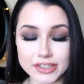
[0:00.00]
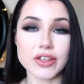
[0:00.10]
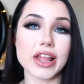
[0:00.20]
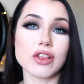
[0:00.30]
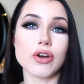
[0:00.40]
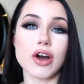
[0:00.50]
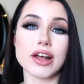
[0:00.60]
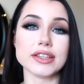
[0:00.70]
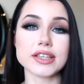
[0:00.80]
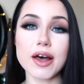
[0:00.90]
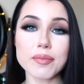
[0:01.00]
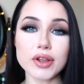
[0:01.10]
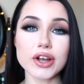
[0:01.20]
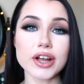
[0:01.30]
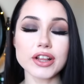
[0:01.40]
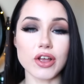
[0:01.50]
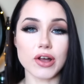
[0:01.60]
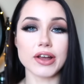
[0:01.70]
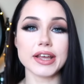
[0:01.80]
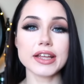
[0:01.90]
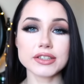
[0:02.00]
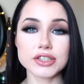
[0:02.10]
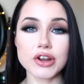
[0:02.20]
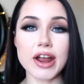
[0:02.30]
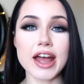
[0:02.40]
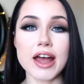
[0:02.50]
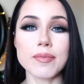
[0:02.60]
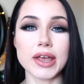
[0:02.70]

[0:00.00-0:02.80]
So like, look on Tumblr, look on Instagram,